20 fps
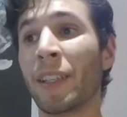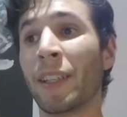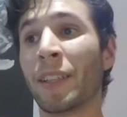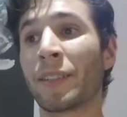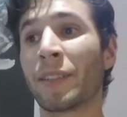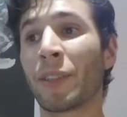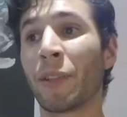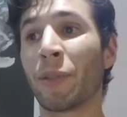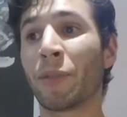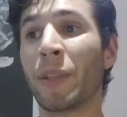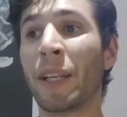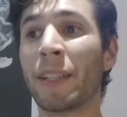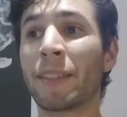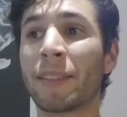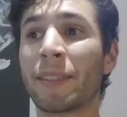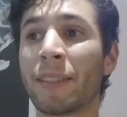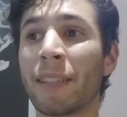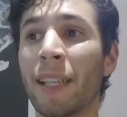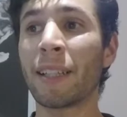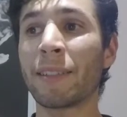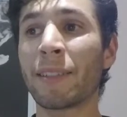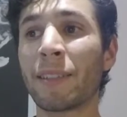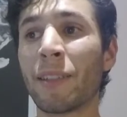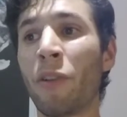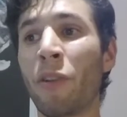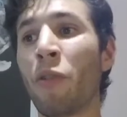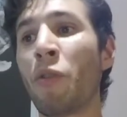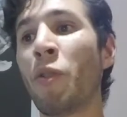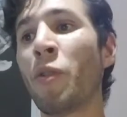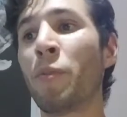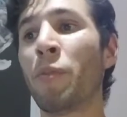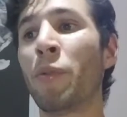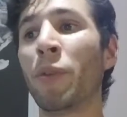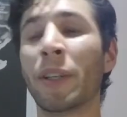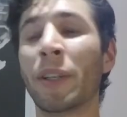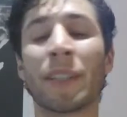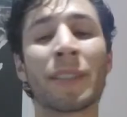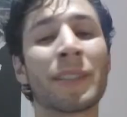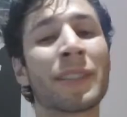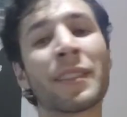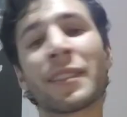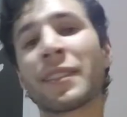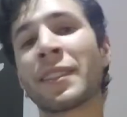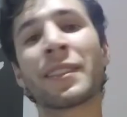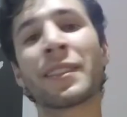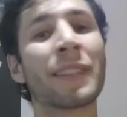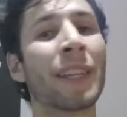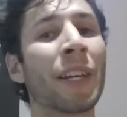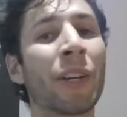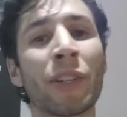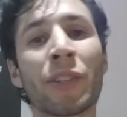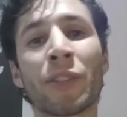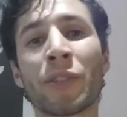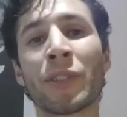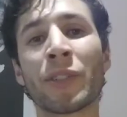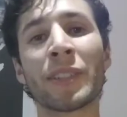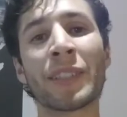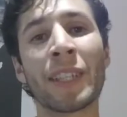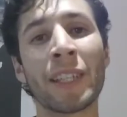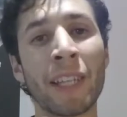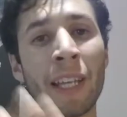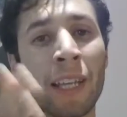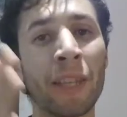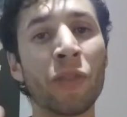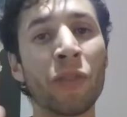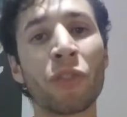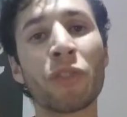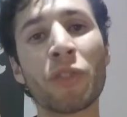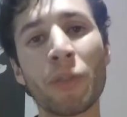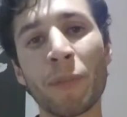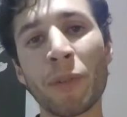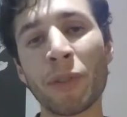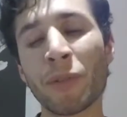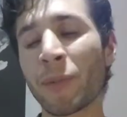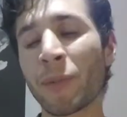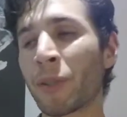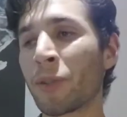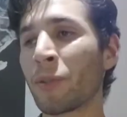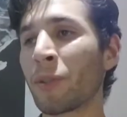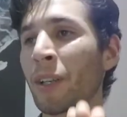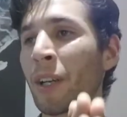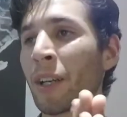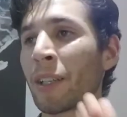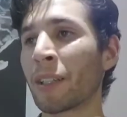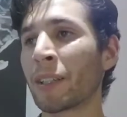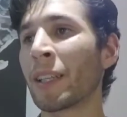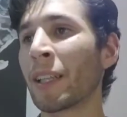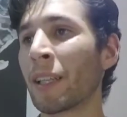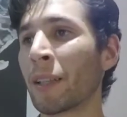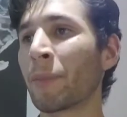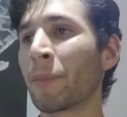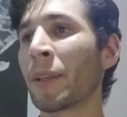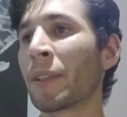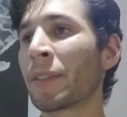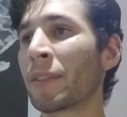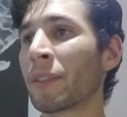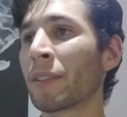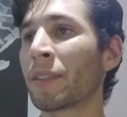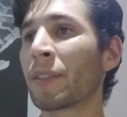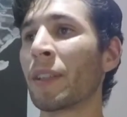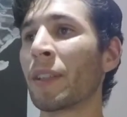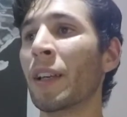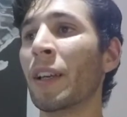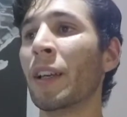So that's the whole point. It's just this characteristic that you're supposed to be doing on a daily basis.